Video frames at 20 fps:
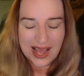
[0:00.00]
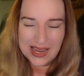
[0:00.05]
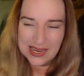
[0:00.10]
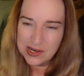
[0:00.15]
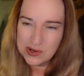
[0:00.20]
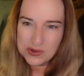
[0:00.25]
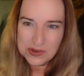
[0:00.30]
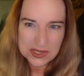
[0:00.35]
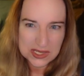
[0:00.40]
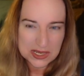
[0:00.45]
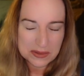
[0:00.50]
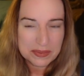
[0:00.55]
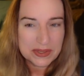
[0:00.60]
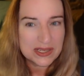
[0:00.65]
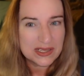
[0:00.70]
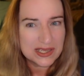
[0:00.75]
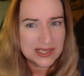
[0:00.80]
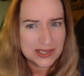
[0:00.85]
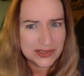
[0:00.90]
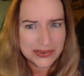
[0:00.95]
I don't
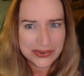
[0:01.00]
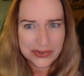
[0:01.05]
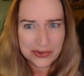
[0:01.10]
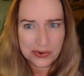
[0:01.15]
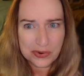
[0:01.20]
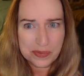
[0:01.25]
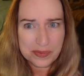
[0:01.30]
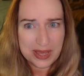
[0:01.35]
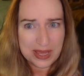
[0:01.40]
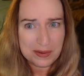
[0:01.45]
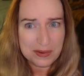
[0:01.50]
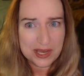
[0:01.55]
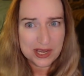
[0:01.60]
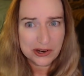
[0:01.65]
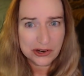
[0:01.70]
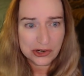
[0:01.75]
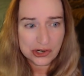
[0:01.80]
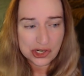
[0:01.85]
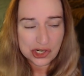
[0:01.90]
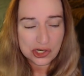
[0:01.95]
typically look through
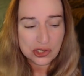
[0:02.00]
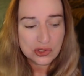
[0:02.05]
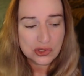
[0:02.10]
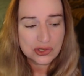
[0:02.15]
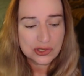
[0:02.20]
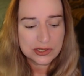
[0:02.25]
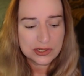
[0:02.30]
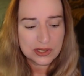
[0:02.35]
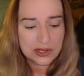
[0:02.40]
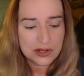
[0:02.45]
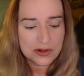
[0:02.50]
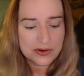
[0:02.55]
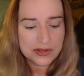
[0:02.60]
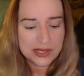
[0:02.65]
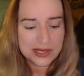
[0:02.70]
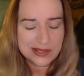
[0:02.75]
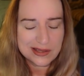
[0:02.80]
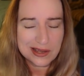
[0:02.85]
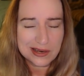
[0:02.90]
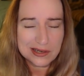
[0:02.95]
baby or children
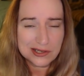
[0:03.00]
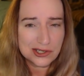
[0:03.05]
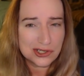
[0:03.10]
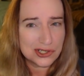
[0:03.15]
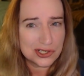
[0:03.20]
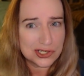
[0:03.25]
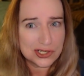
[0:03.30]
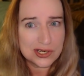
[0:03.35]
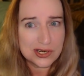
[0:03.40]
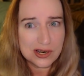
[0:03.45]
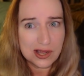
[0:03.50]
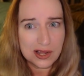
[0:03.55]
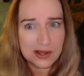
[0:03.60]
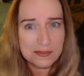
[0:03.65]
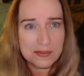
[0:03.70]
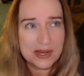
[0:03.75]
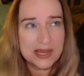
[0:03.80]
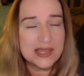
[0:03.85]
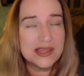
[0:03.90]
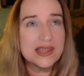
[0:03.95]
clothing. That is just
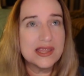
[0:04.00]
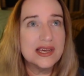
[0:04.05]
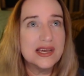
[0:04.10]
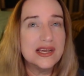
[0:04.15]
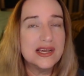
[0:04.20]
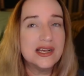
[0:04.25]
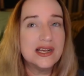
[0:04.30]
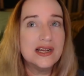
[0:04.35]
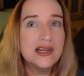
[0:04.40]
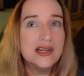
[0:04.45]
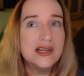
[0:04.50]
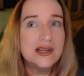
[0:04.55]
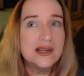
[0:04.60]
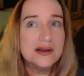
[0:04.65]
not my thing.